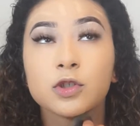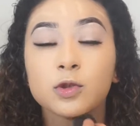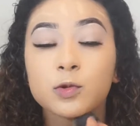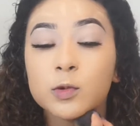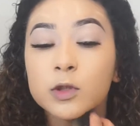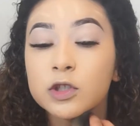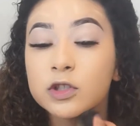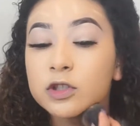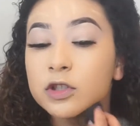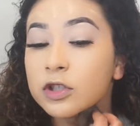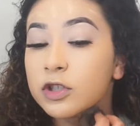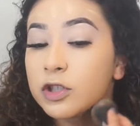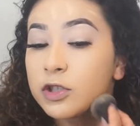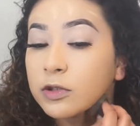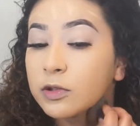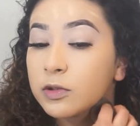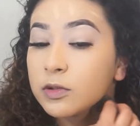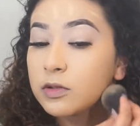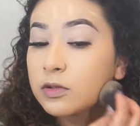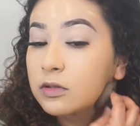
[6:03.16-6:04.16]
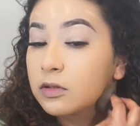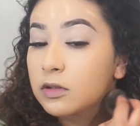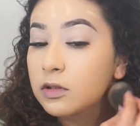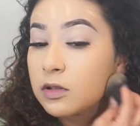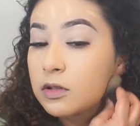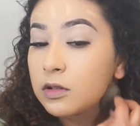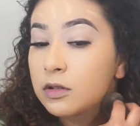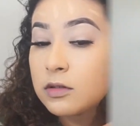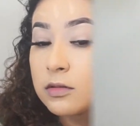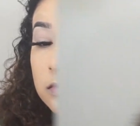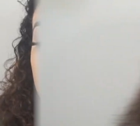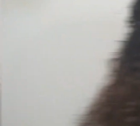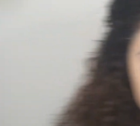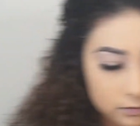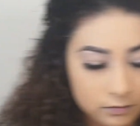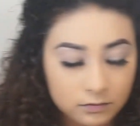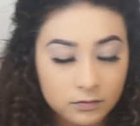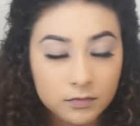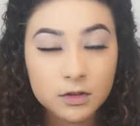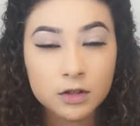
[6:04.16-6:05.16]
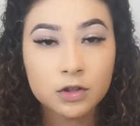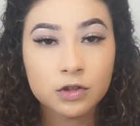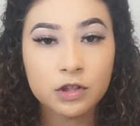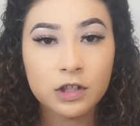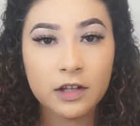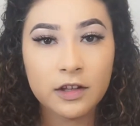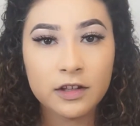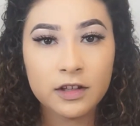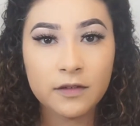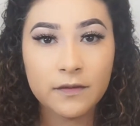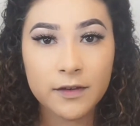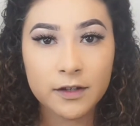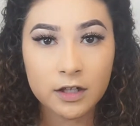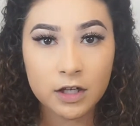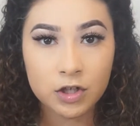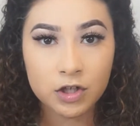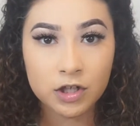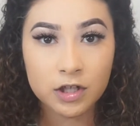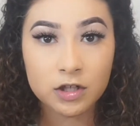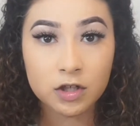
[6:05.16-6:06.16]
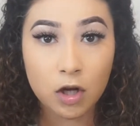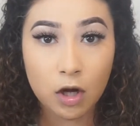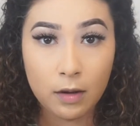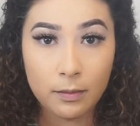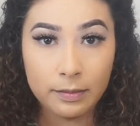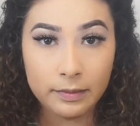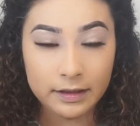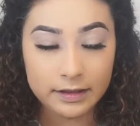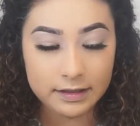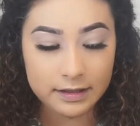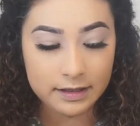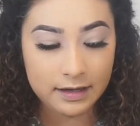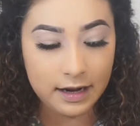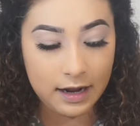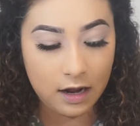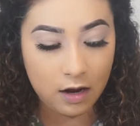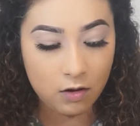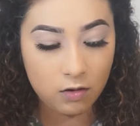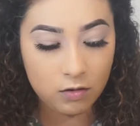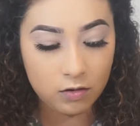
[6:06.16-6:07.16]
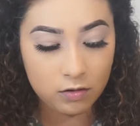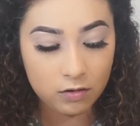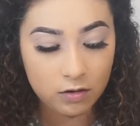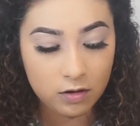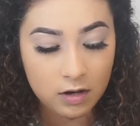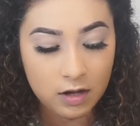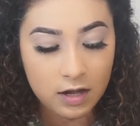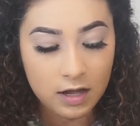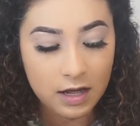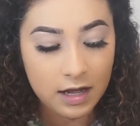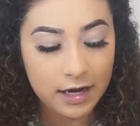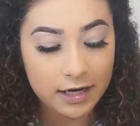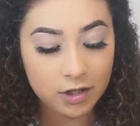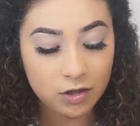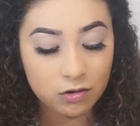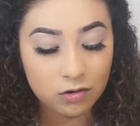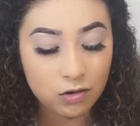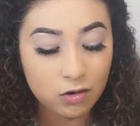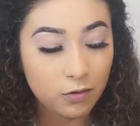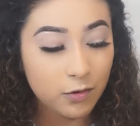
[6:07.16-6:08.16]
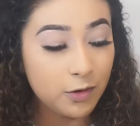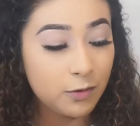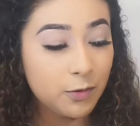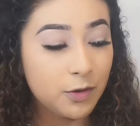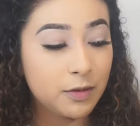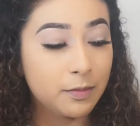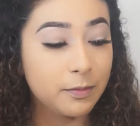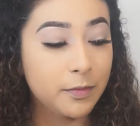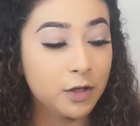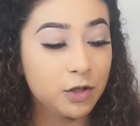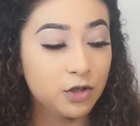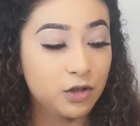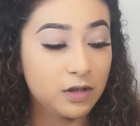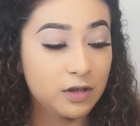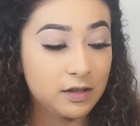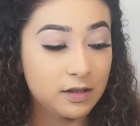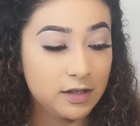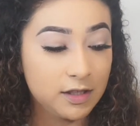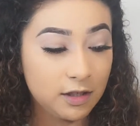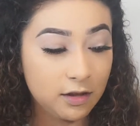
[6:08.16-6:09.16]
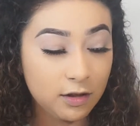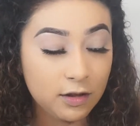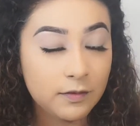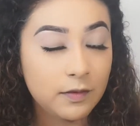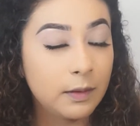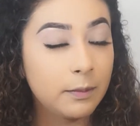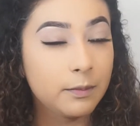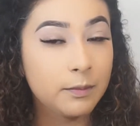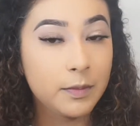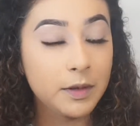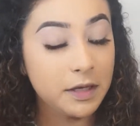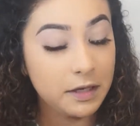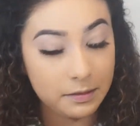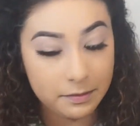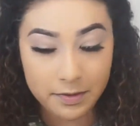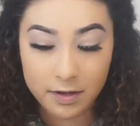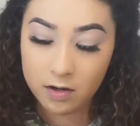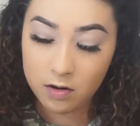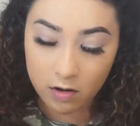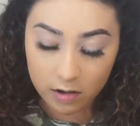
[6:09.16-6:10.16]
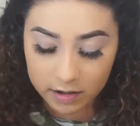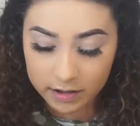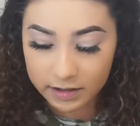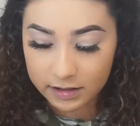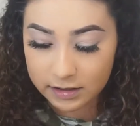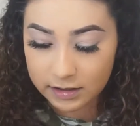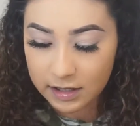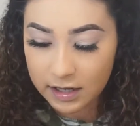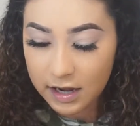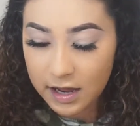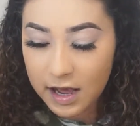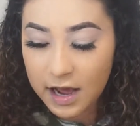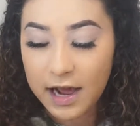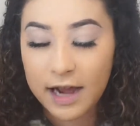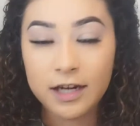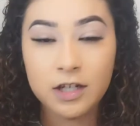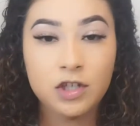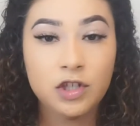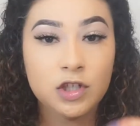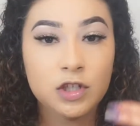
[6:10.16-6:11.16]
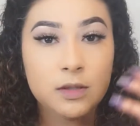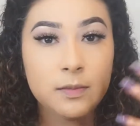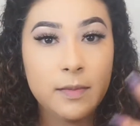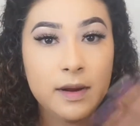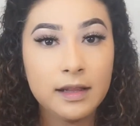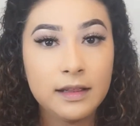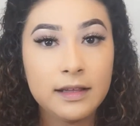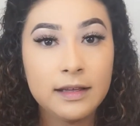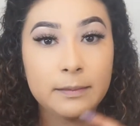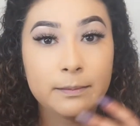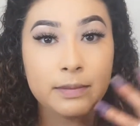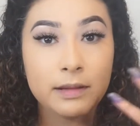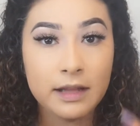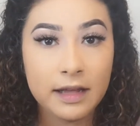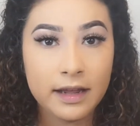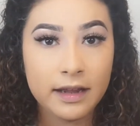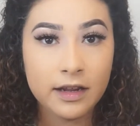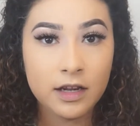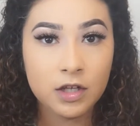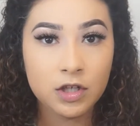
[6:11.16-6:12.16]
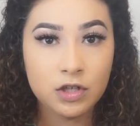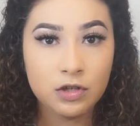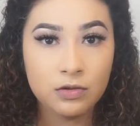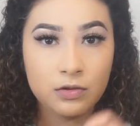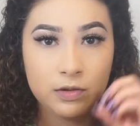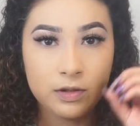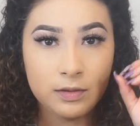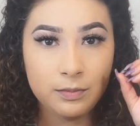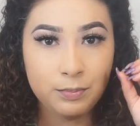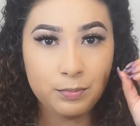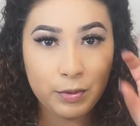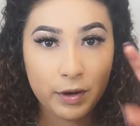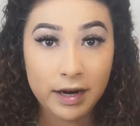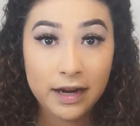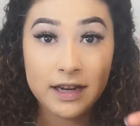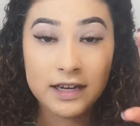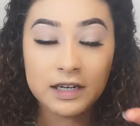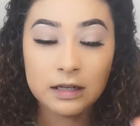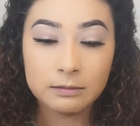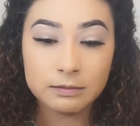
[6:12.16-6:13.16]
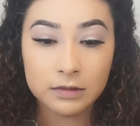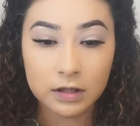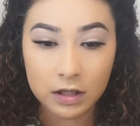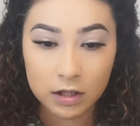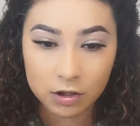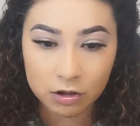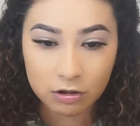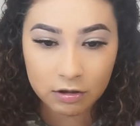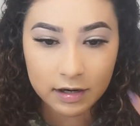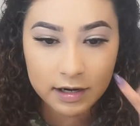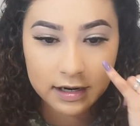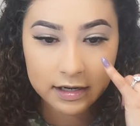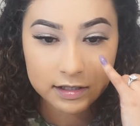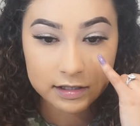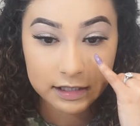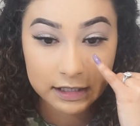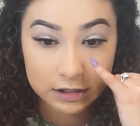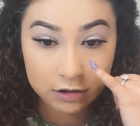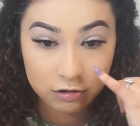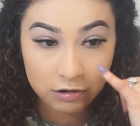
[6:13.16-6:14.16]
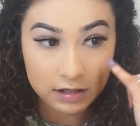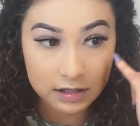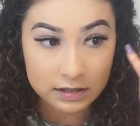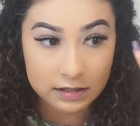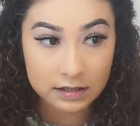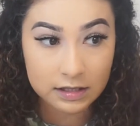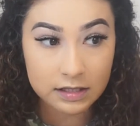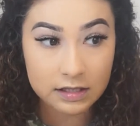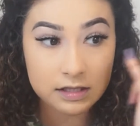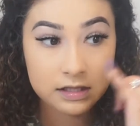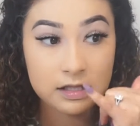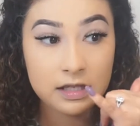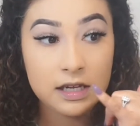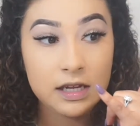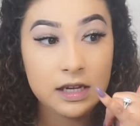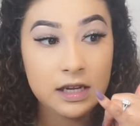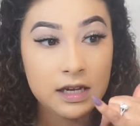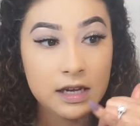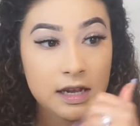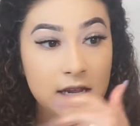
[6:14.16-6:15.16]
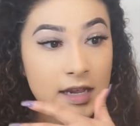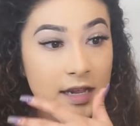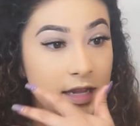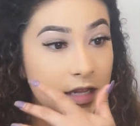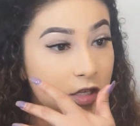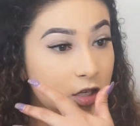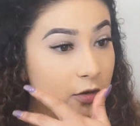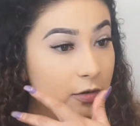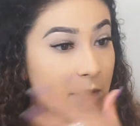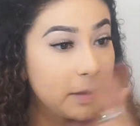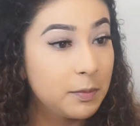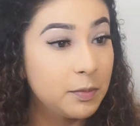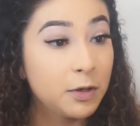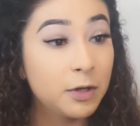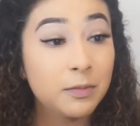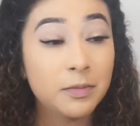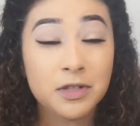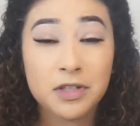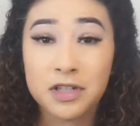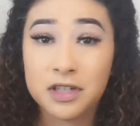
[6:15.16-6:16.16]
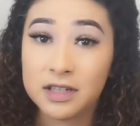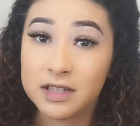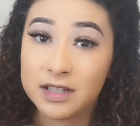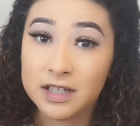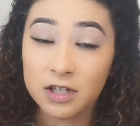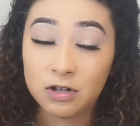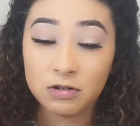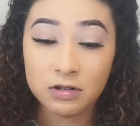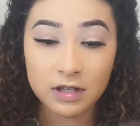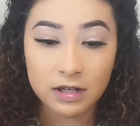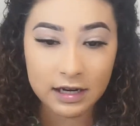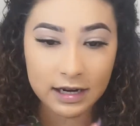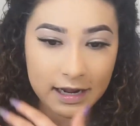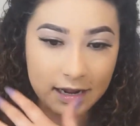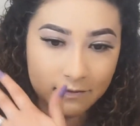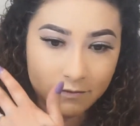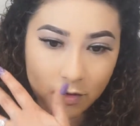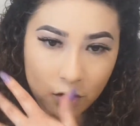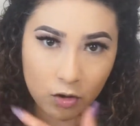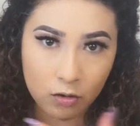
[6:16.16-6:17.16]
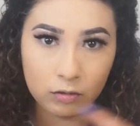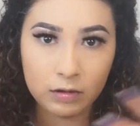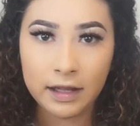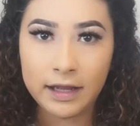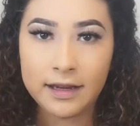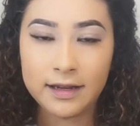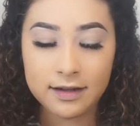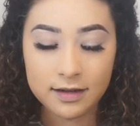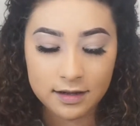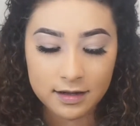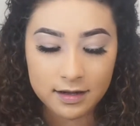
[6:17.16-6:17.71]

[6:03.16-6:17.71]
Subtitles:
switch the two. So now that the foundation is all blended out, I don't go in with much concealer if I'm going to be honest. I just mainly apply it to brighten up the under eye, because as you guys can see, it's already pretty much concealed and I have no like